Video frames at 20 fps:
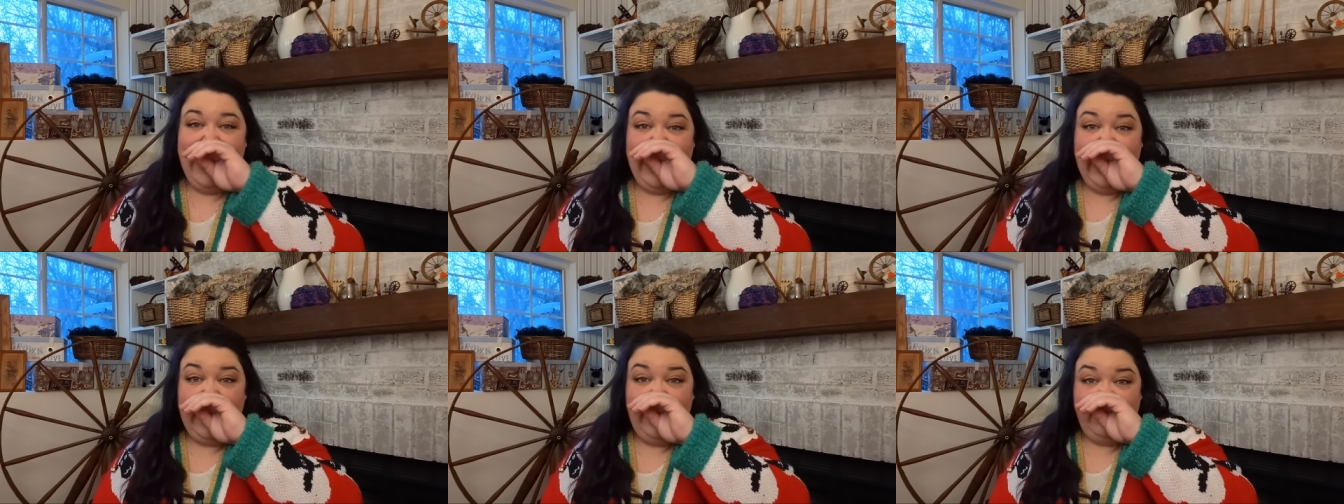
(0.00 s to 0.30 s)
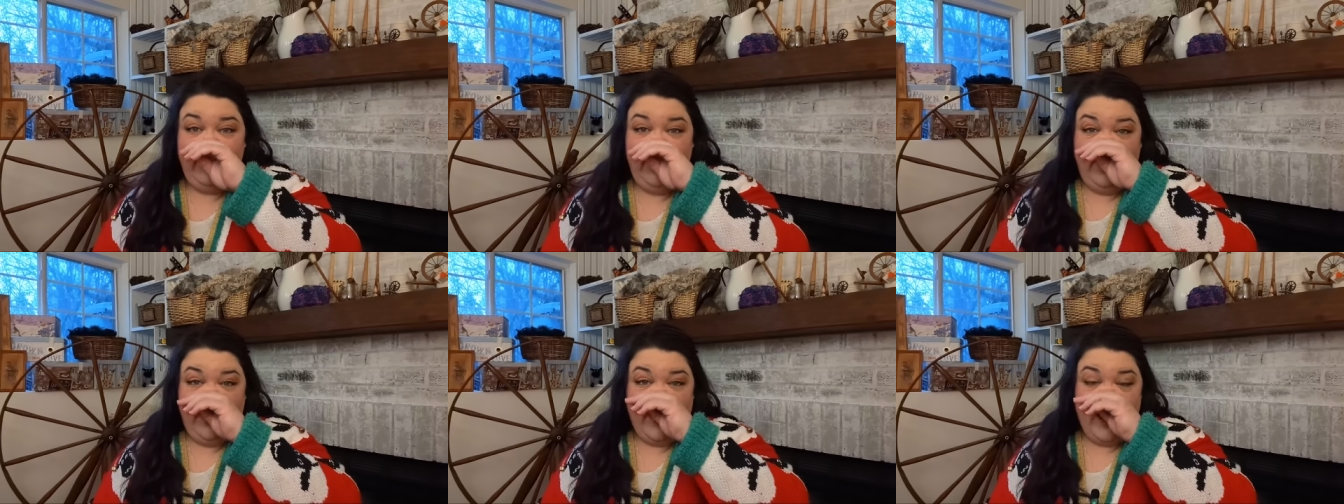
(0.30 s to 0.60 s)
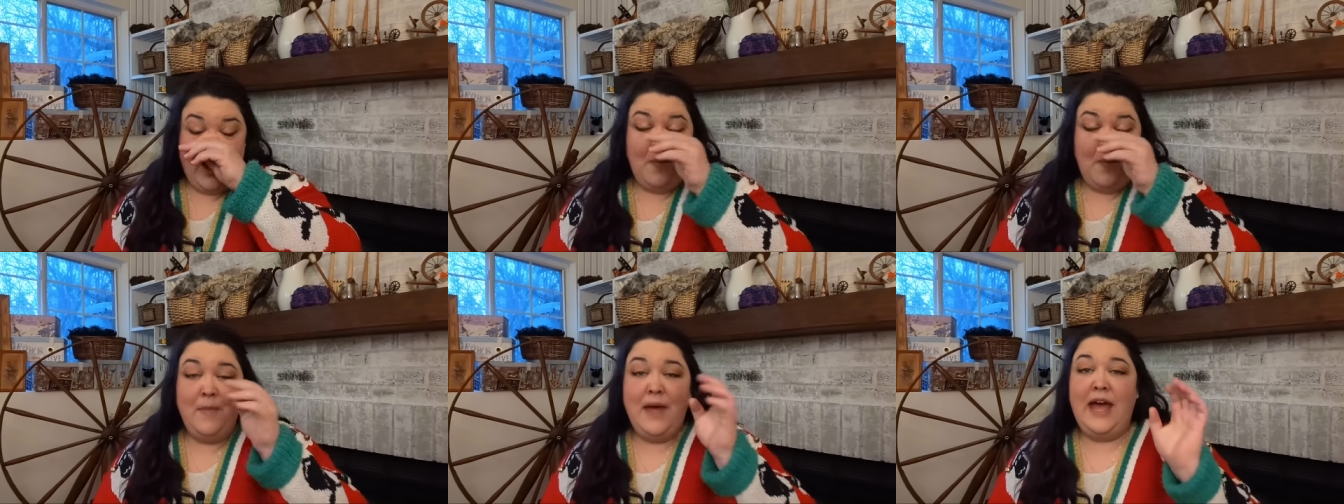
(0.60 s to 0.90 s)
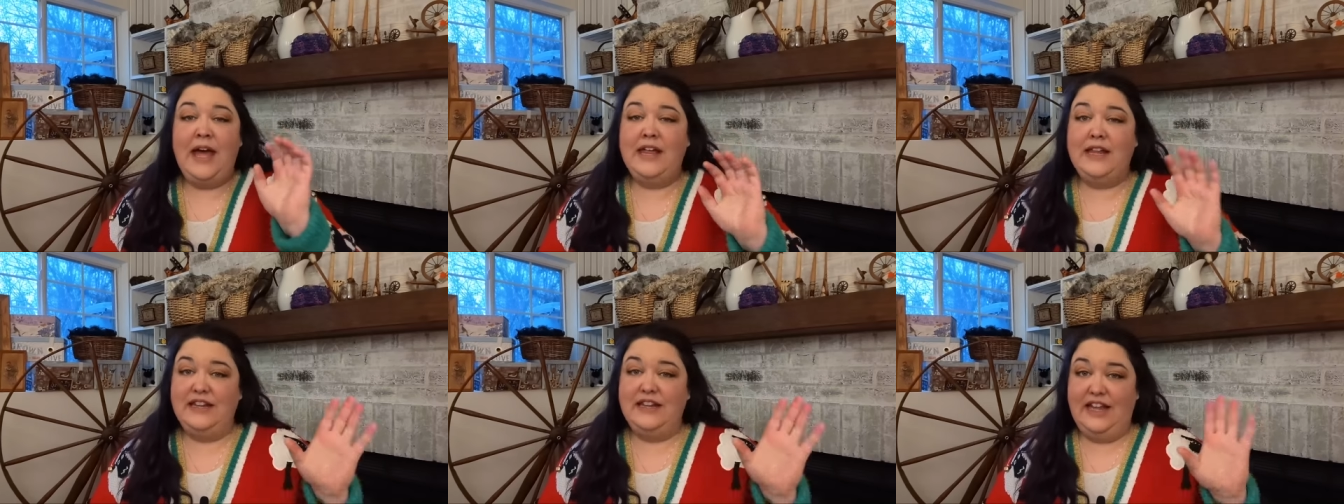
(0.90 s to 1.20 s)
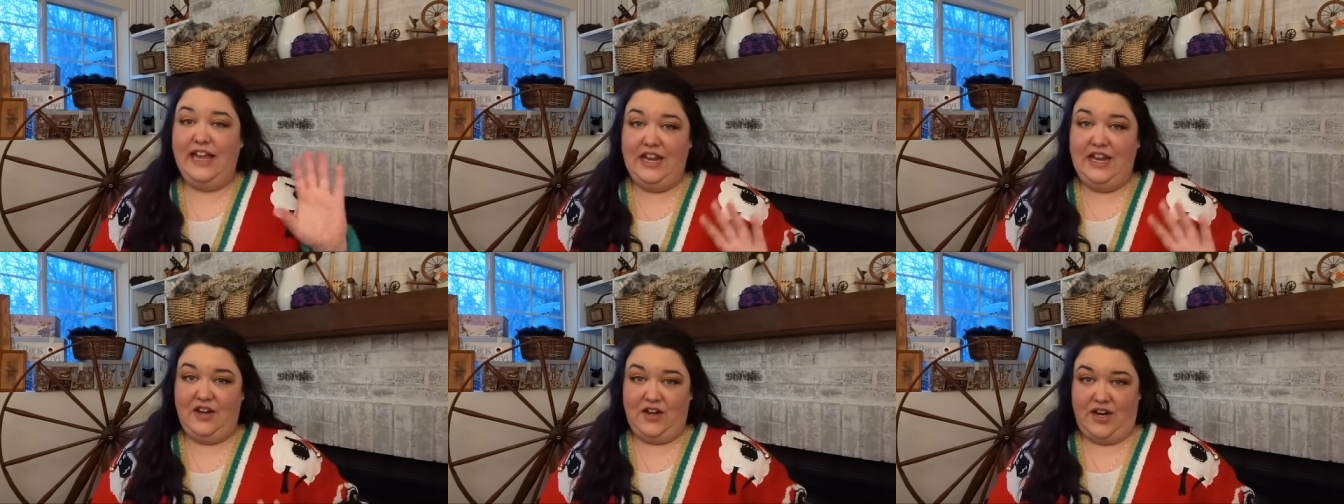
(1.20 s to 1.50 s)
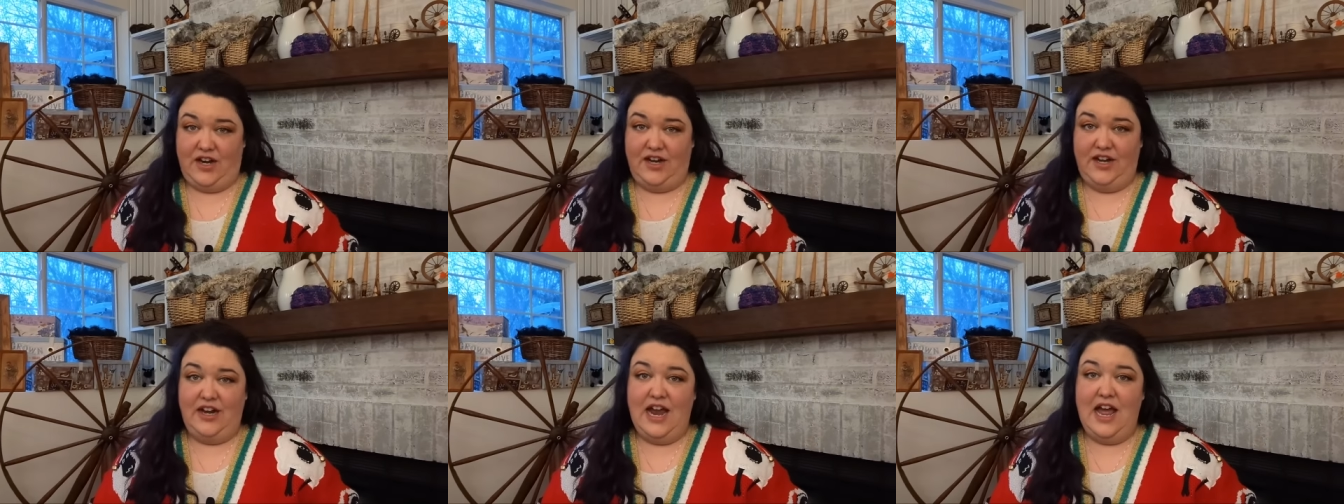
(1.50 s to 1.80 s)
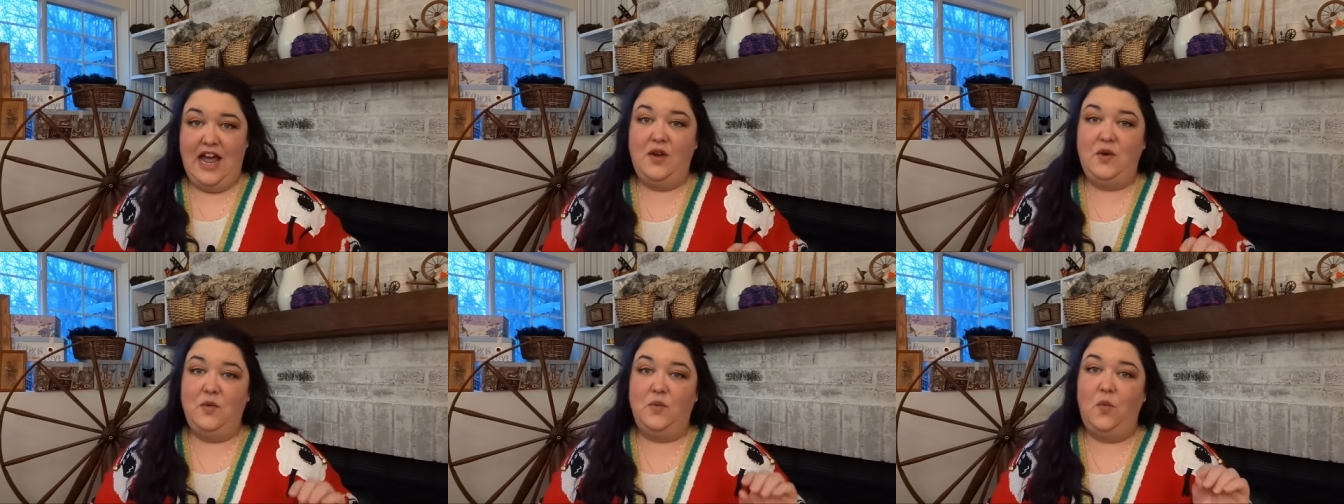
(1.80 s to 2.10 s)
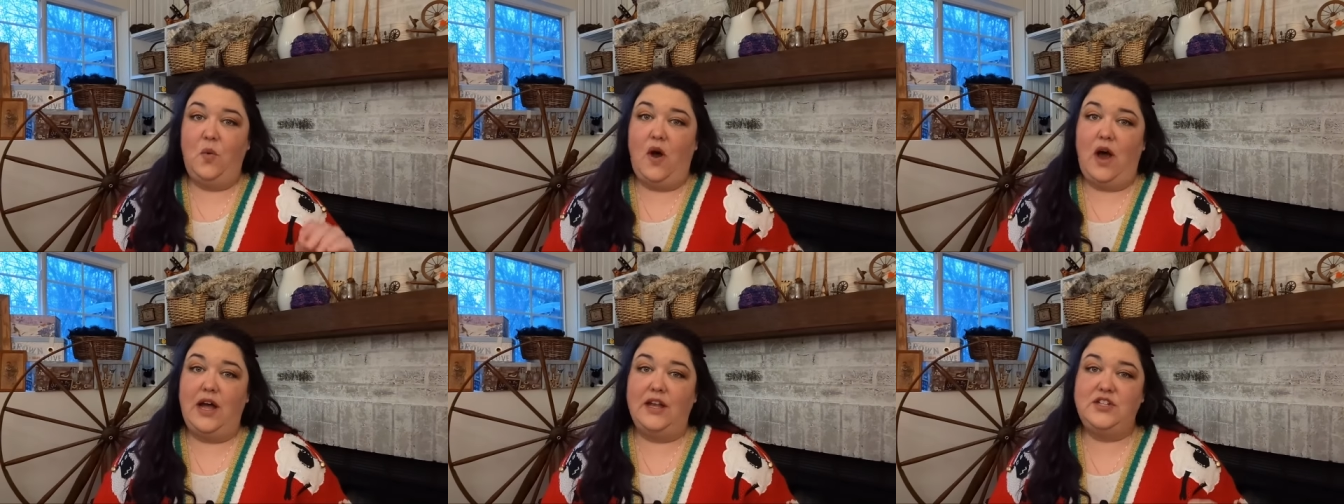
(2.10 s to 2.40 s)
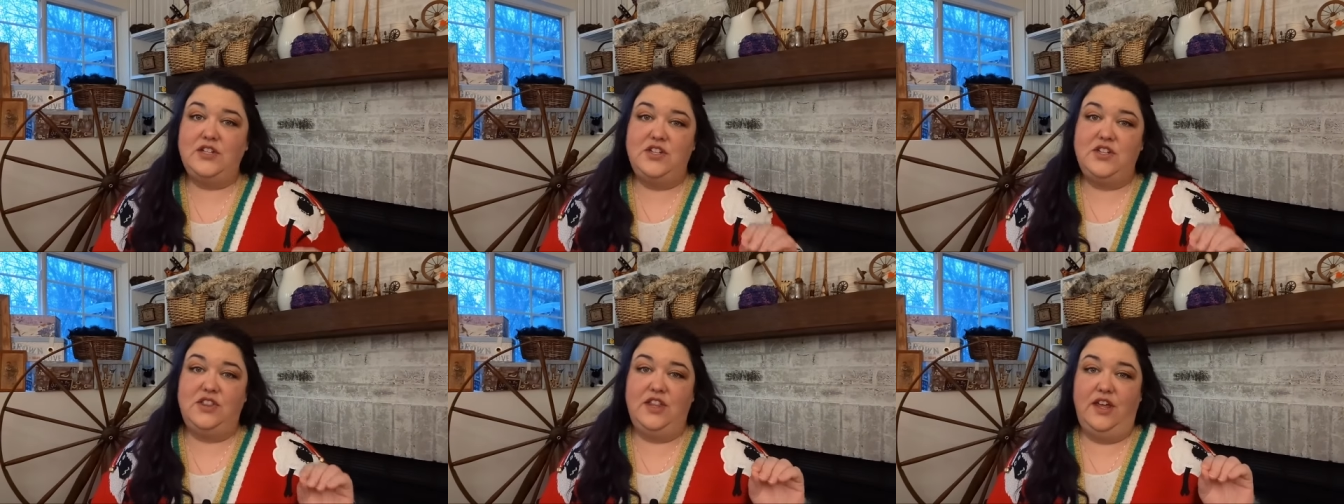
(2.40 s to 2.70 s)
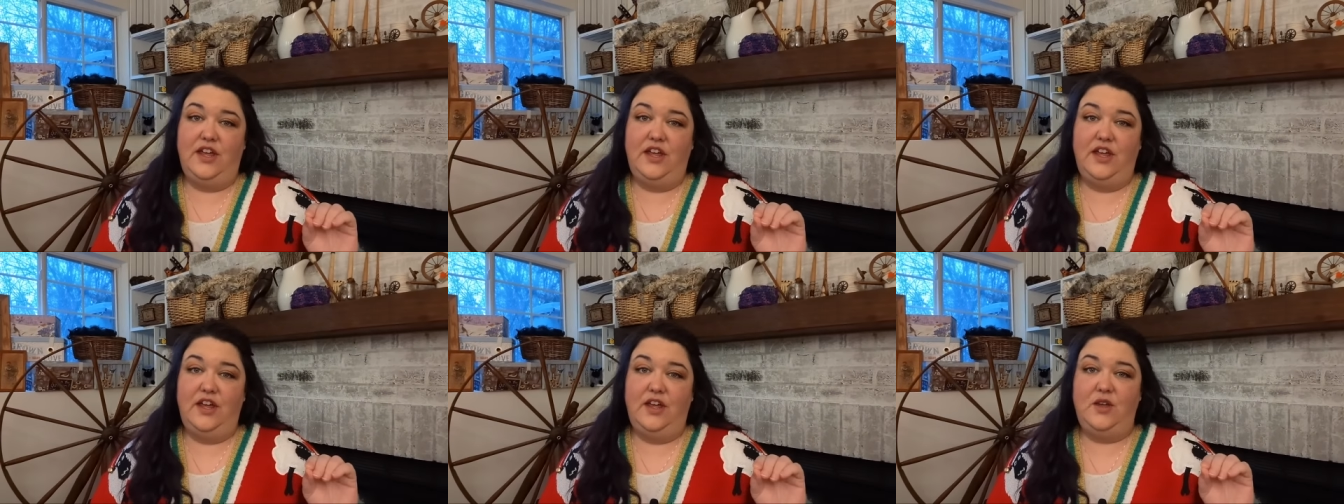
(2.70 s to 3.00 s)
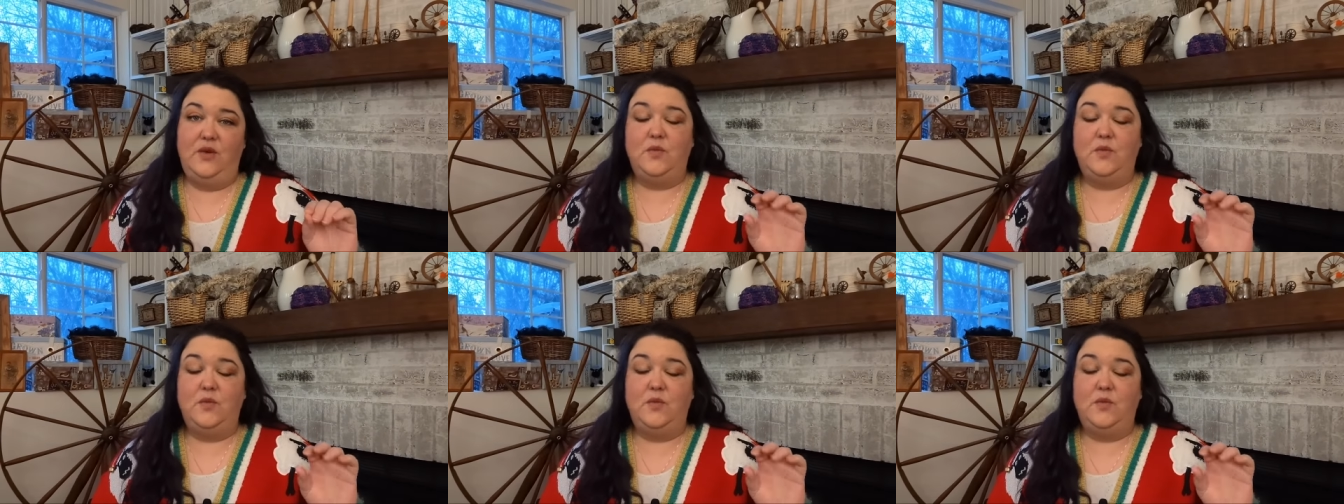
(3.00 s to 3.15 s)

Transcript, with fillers: if you come back later and watch the